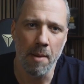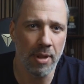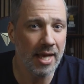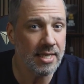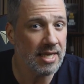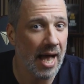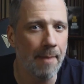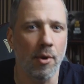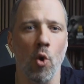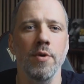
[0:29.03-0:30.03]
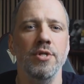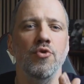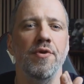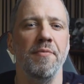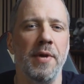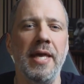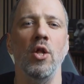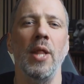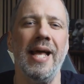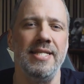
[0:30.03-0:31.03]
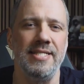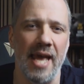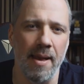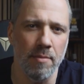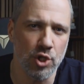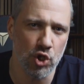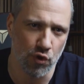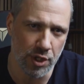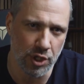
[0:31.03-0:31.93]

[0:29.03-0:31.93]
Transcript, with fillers: Plus, I'm going to reveal and demonstrate